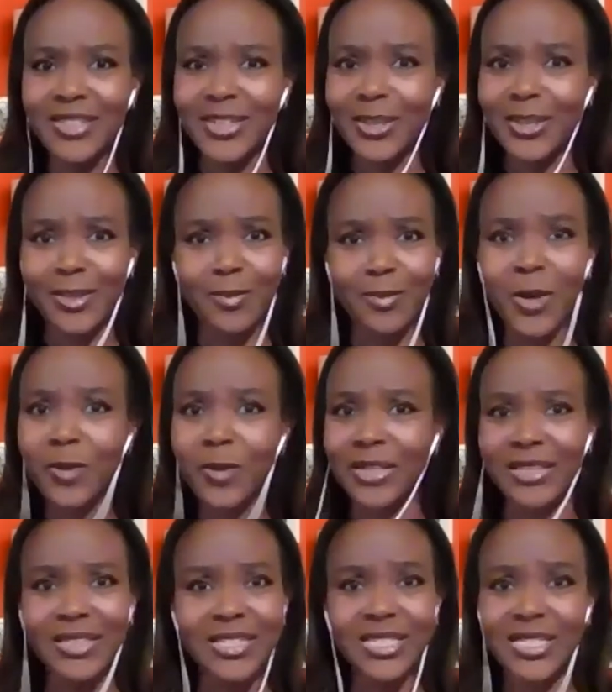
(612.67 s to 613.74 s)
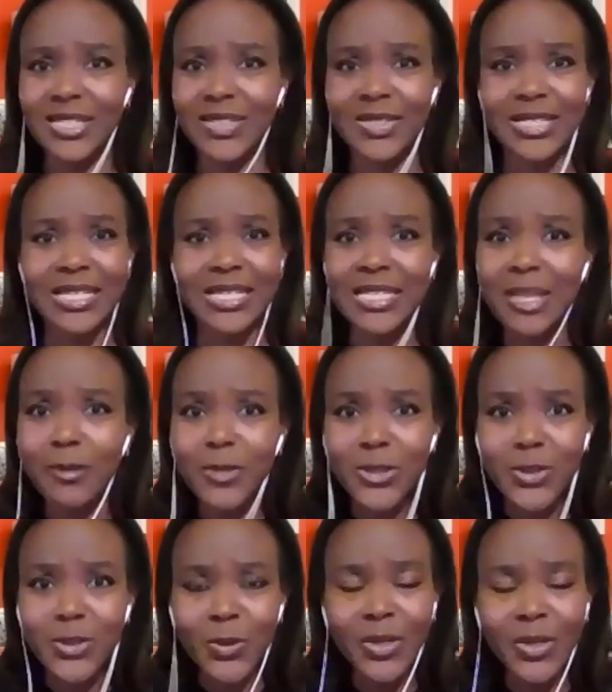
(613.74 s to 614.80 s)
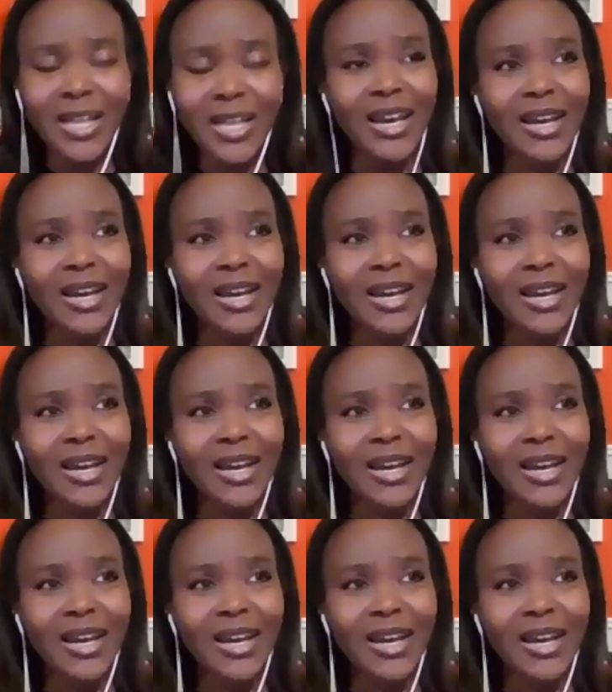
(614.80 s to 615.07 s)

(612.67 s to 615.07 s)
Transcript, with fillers: you know, at the moment, I think she's just exceptional.